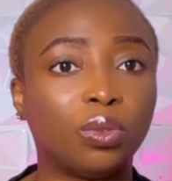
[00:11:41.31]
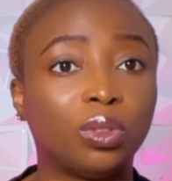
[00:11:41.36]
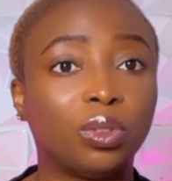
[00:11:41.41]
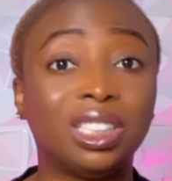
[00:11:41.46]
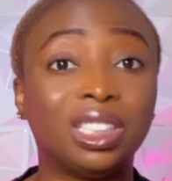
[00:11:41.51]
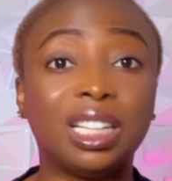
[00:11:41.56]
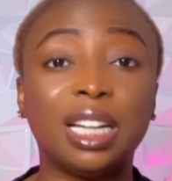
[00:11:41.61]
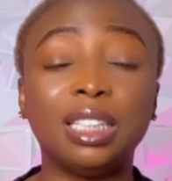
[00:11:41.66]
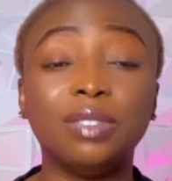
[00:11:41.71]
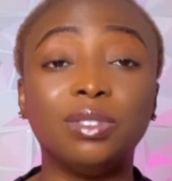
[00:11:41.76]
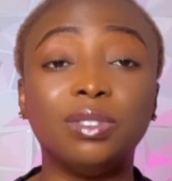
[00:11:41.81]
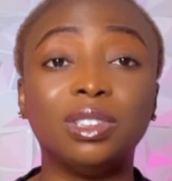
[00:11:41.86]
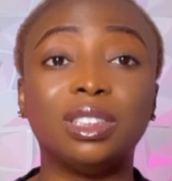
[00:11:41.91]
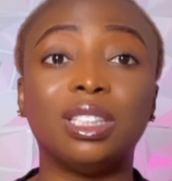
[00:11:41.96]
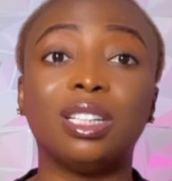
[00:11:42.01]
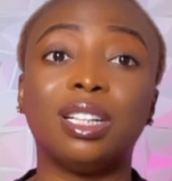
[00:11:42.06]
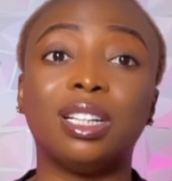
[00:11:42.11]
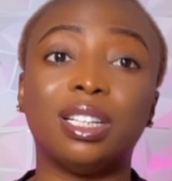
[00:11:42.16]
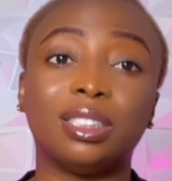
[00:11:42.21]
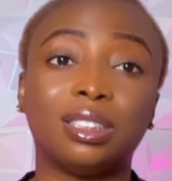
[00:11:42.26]
They can sell
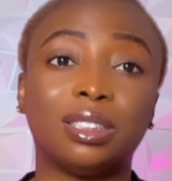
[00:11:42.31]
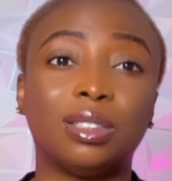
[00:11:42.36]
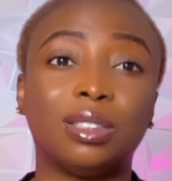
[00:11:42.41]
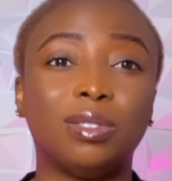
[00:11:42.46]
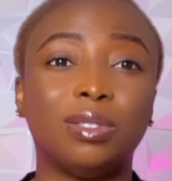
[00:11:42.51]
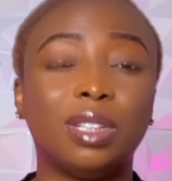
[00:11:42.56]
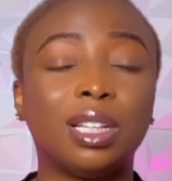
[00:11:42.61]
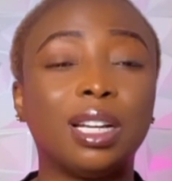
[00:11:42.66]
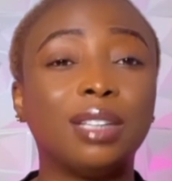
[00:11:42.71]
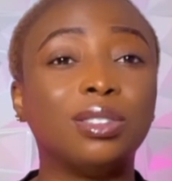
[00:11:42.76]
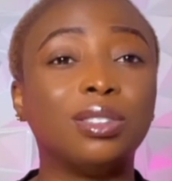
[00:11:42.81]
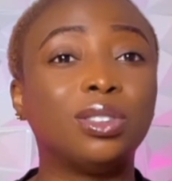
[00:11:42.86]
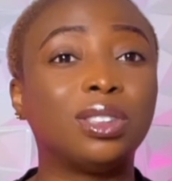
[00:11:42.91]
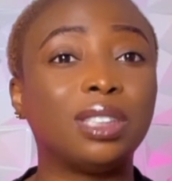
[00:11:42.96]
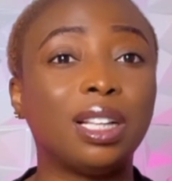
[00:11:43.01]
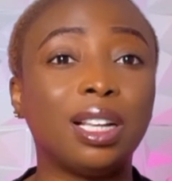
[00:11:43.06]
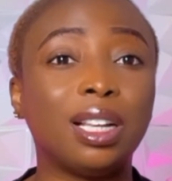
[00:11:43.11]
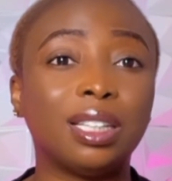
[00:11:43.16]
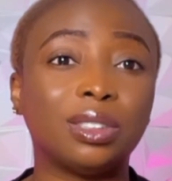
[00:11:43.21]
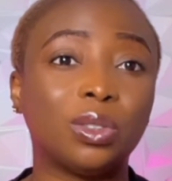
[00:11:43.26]

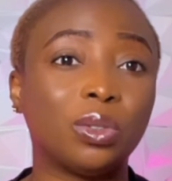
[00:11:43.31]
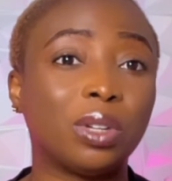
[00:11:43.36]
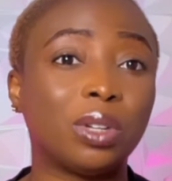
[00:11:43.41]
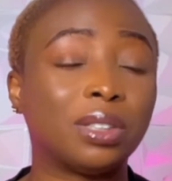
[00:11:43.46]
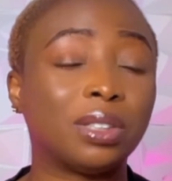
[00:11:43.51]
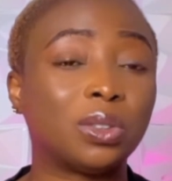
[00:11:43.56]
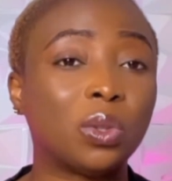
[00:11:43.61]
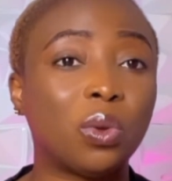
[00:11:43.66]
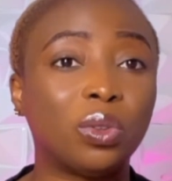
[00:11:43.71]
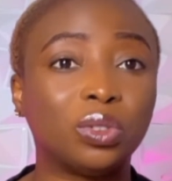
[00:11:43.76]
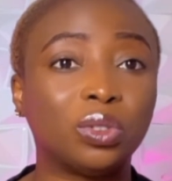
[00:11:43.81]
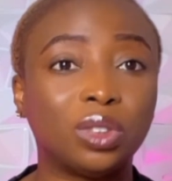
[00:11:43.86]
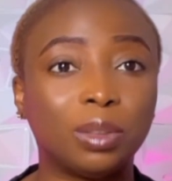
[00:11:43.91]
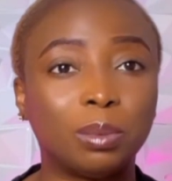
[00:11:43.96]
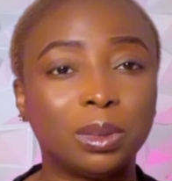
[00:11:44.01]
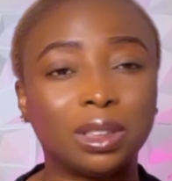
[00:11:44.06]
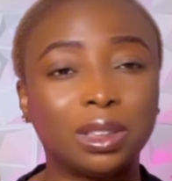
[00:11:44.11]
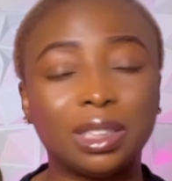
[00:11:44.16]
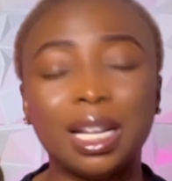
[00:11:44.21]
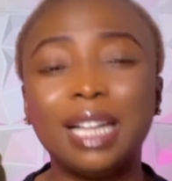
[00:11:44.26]
as low as
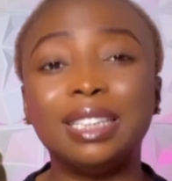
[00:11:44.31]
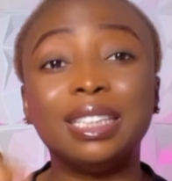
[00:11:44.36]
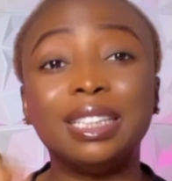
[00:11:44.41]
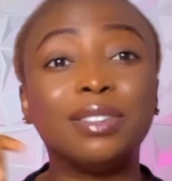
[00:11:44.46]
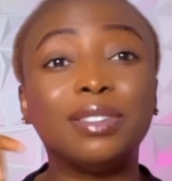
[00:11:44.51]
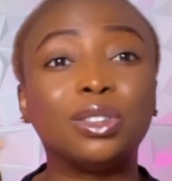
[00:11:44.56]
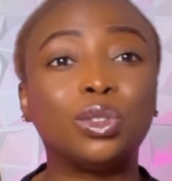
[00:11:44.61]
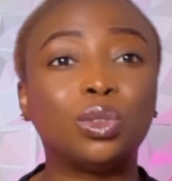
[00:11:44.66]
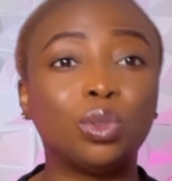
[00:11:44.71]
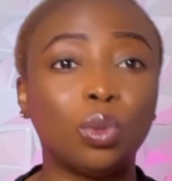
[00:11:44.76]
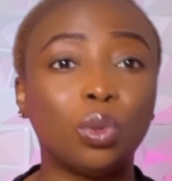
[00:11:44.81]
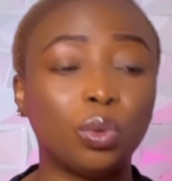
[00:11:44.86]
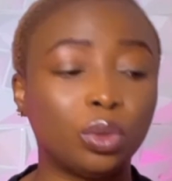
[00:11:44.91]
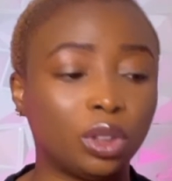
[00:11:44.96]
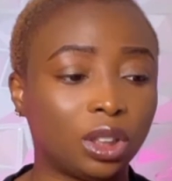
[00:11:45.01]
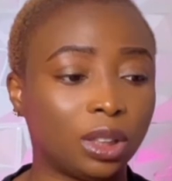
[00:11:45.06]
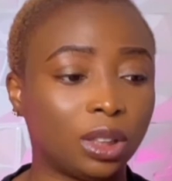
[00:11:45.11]
100%, and they are so cheap.